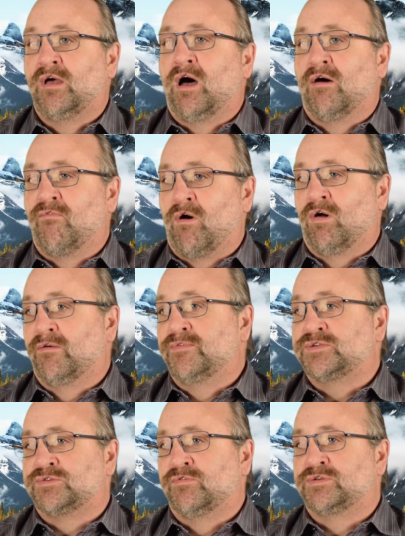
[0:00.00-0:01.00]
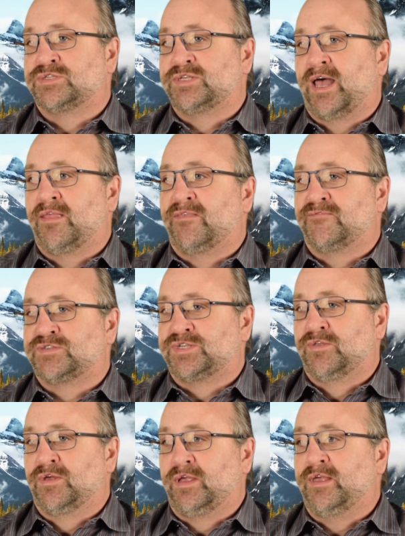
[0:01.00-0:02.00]
of all of the sources at the
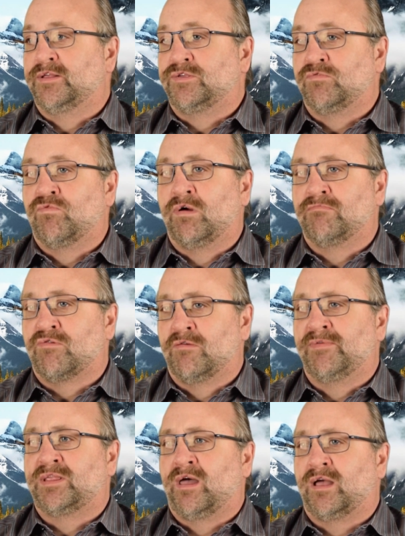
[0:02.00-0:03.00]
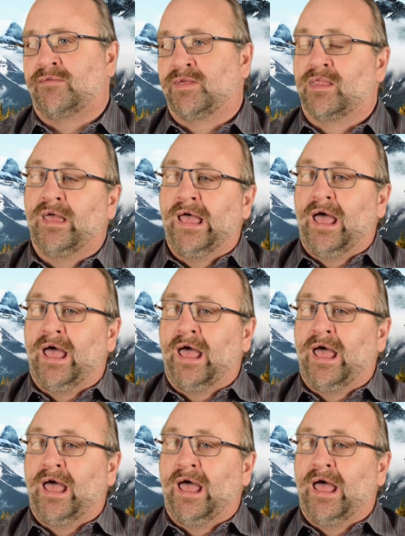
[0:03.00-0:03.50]
facility into one permit document,